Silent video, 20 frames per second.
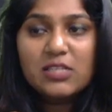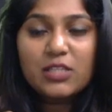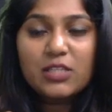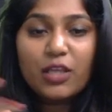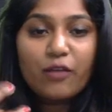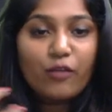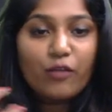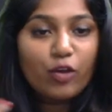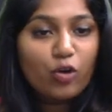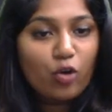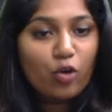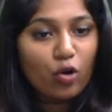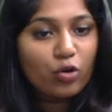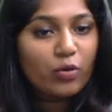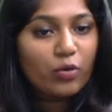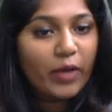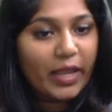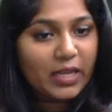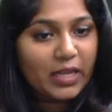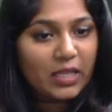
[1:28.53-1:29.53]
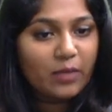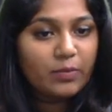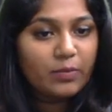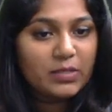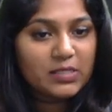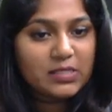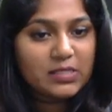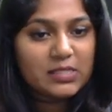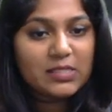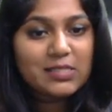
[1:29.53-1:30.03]
So if you go to any
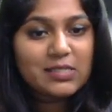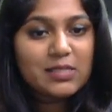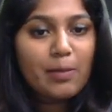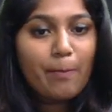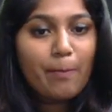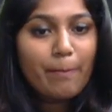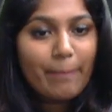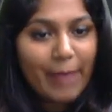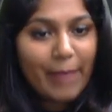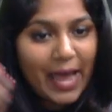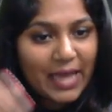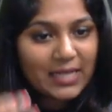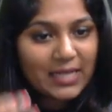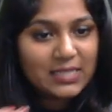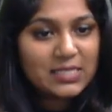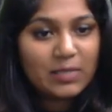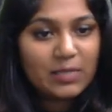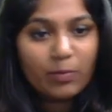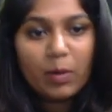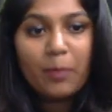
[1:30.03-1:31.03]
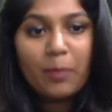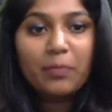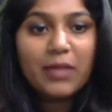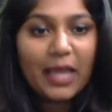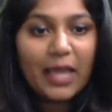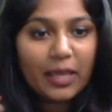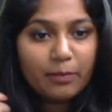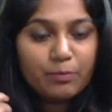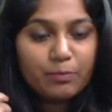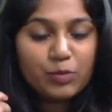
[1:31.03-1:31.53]
business, the maximum
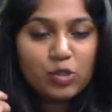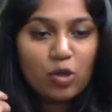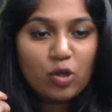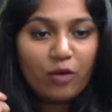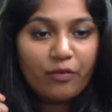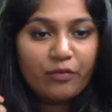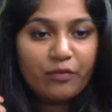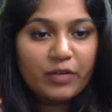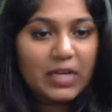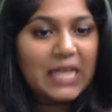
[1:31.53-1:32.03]
types of